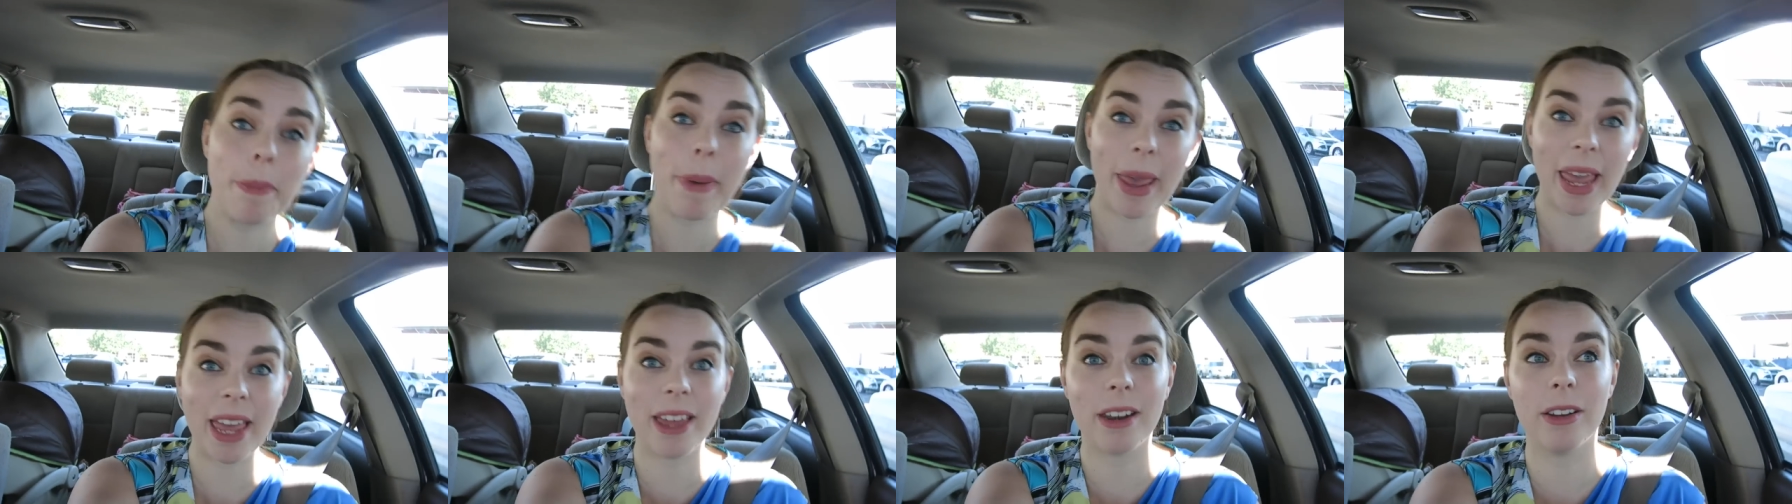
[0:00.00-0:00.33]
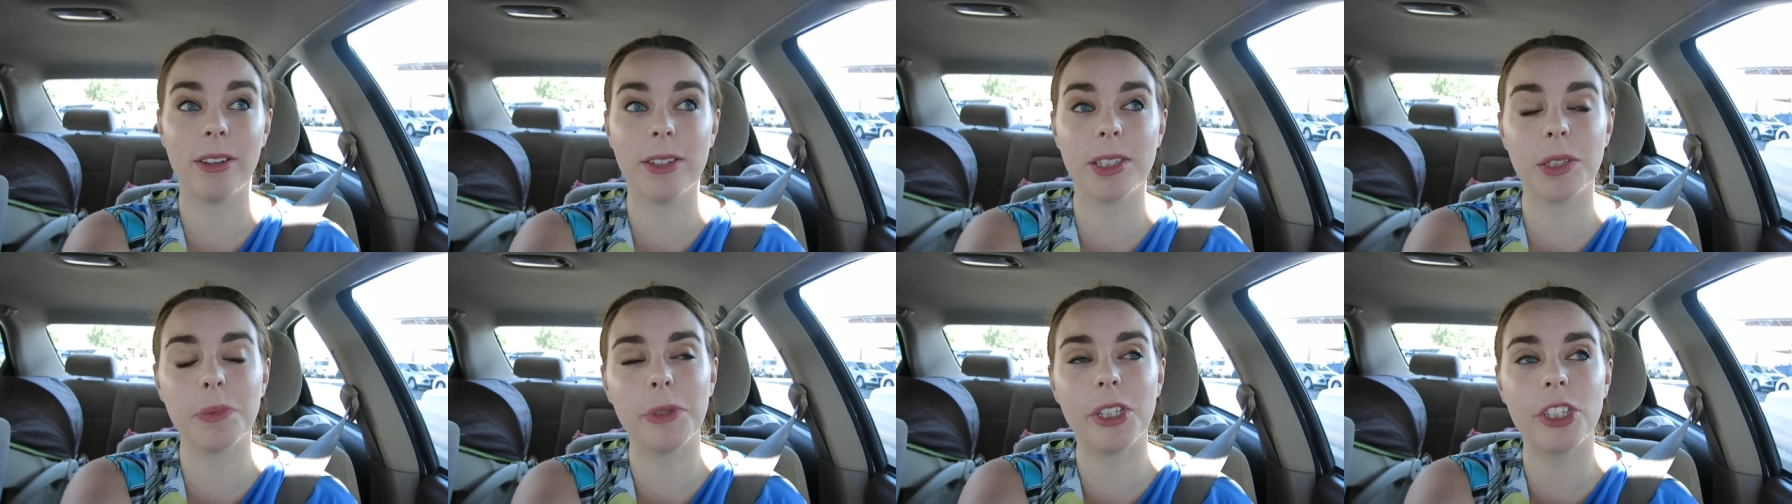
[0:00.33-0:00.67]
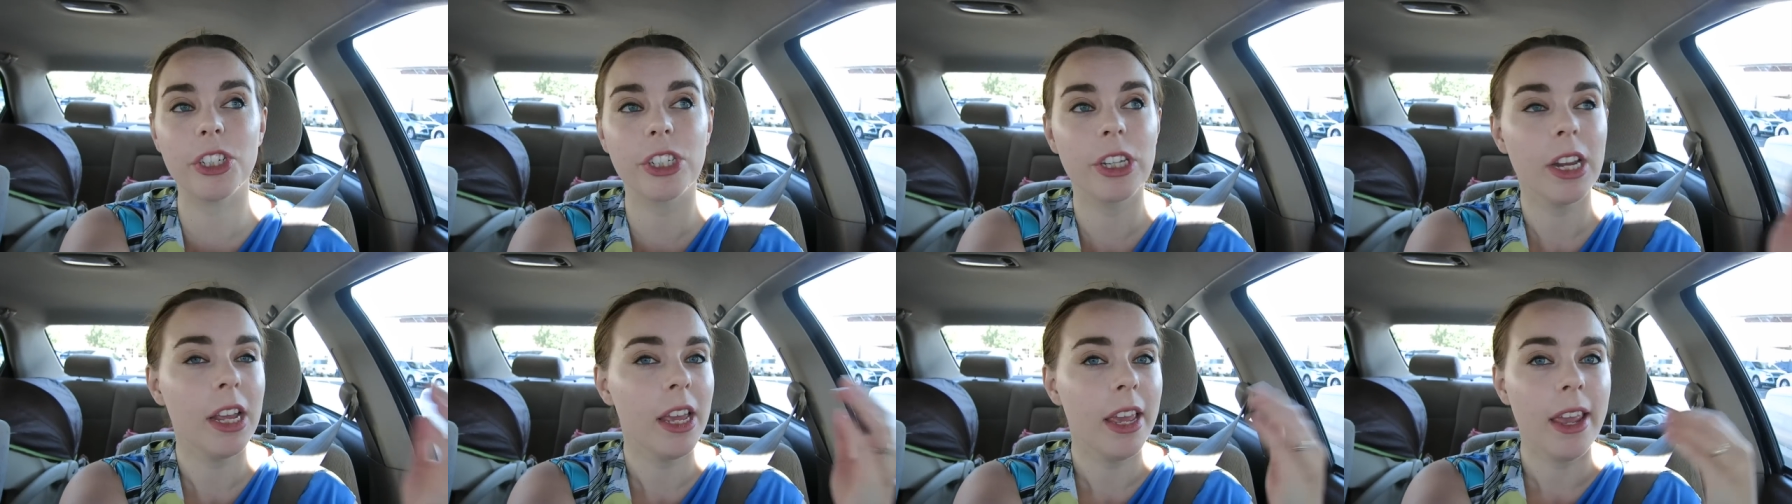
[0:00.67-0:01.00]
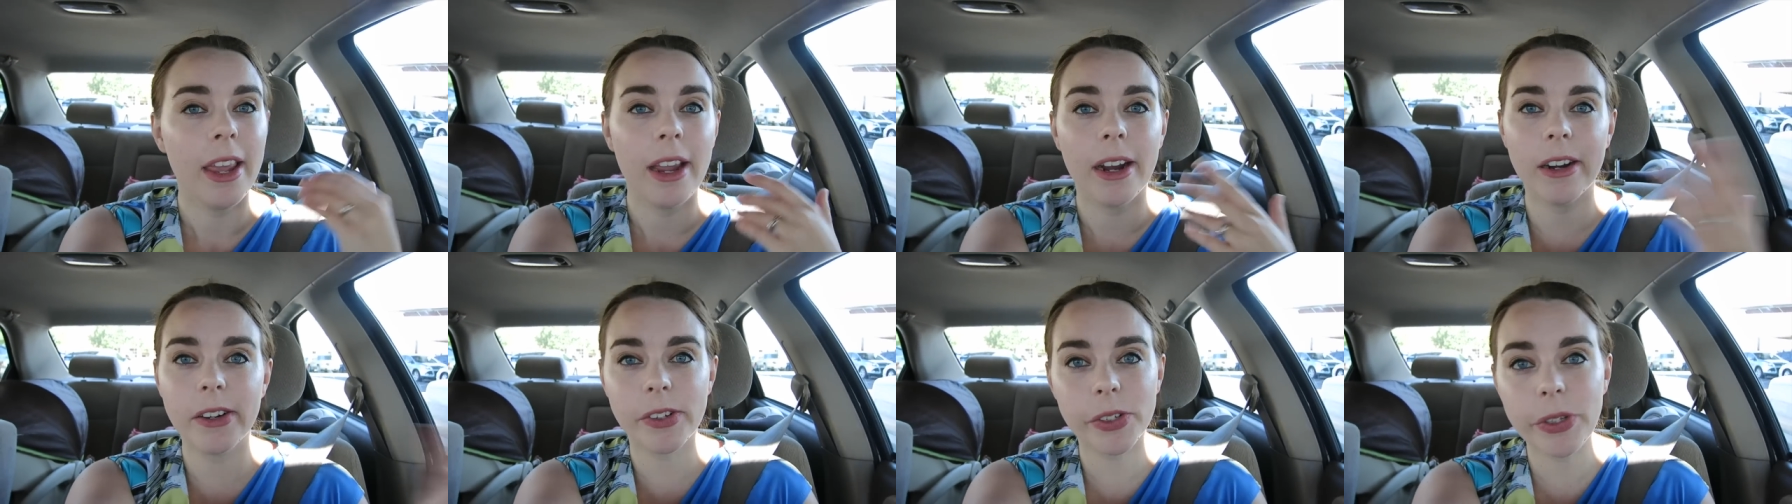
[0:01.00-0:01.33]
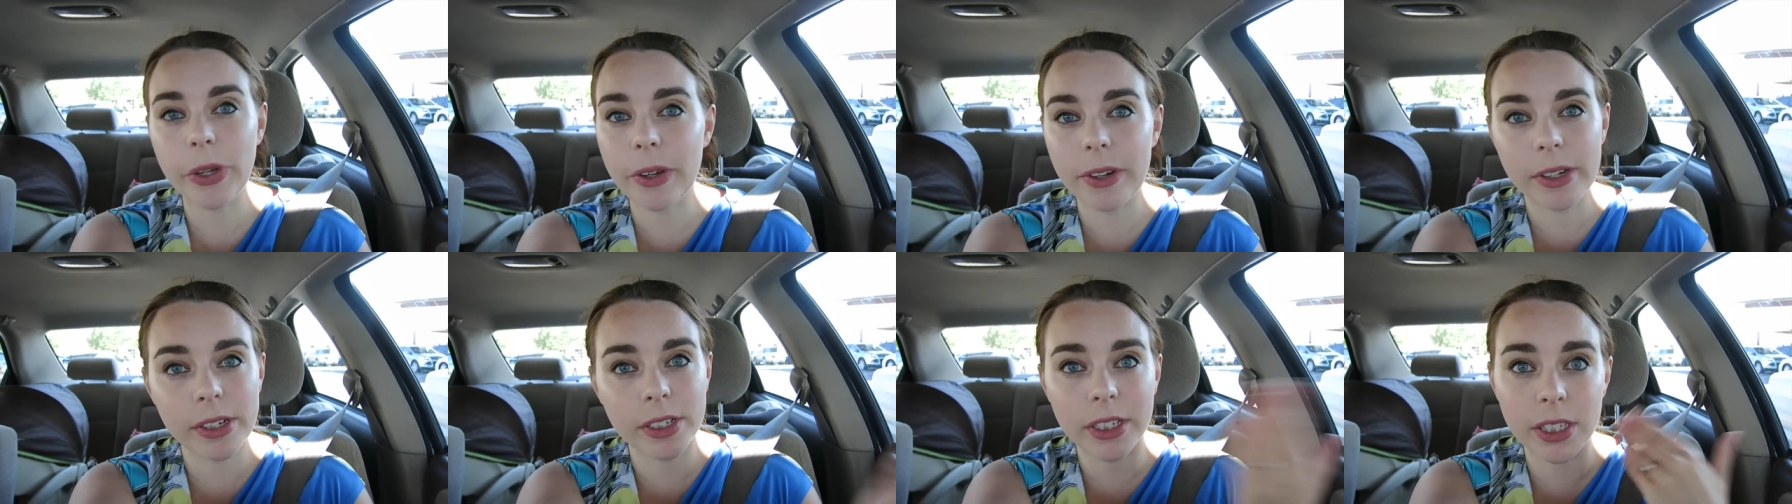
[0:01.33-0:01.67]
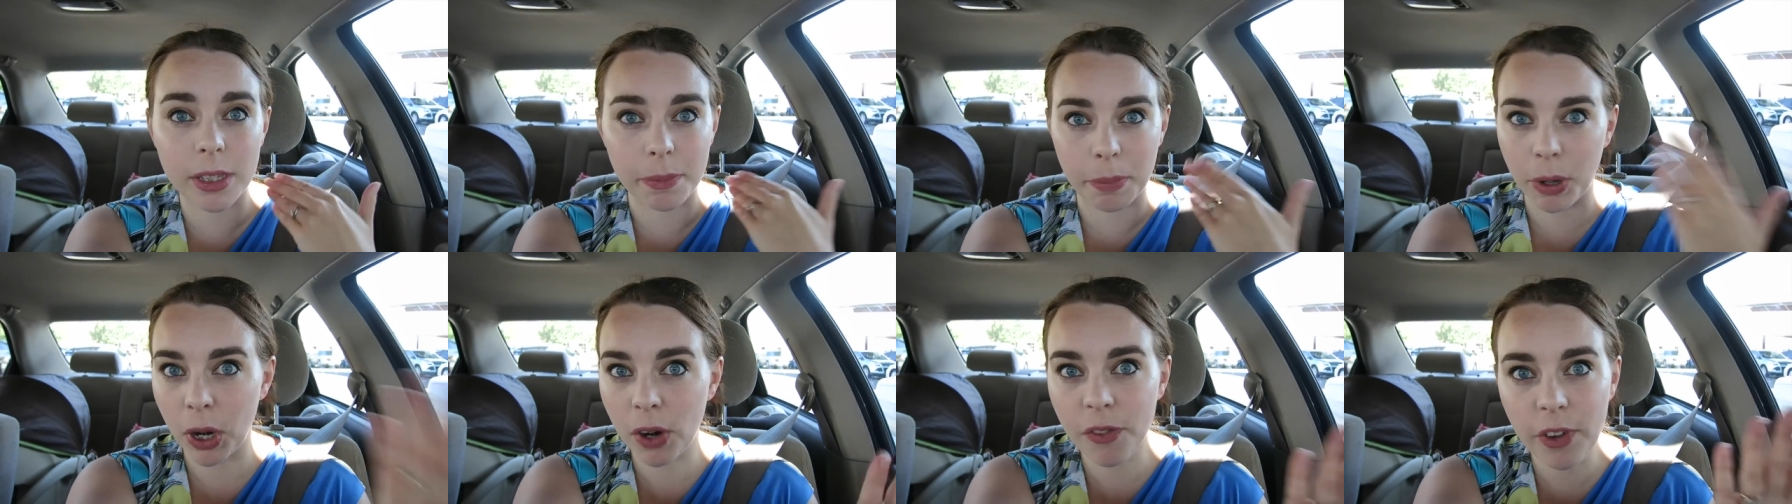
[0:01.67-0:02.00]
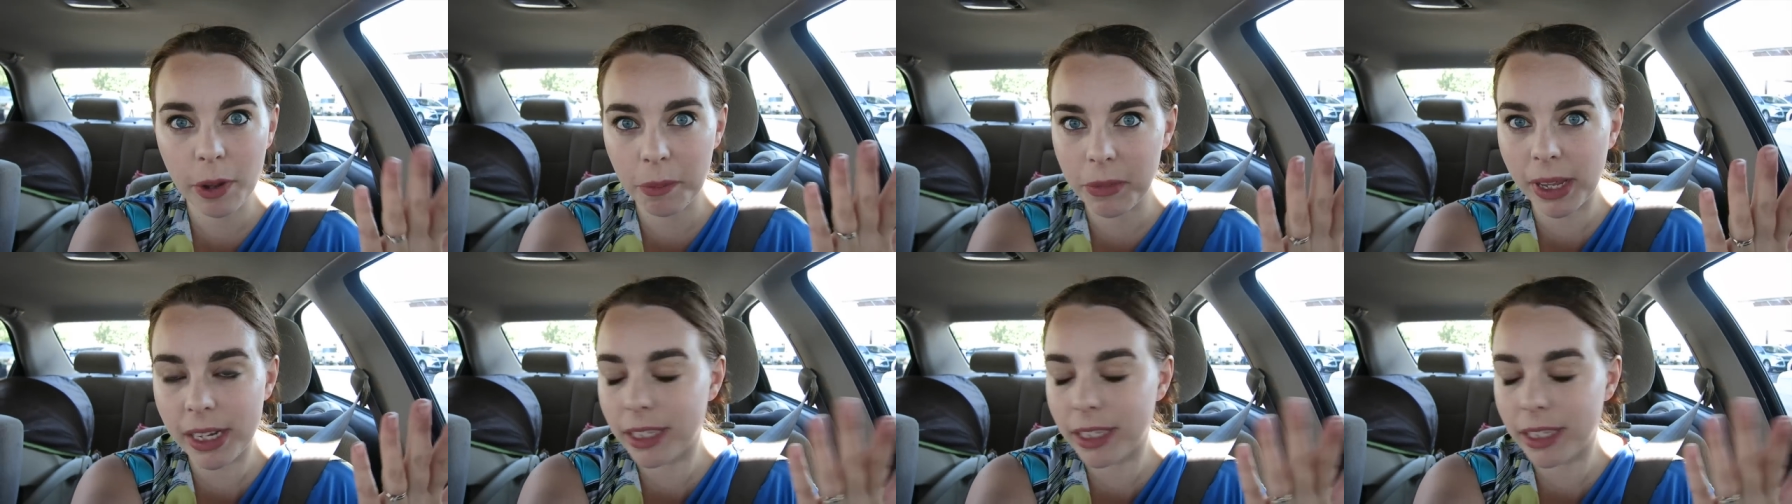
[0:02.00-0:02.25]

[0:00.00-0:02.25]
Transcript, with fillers: panels, which Arizona is the perfect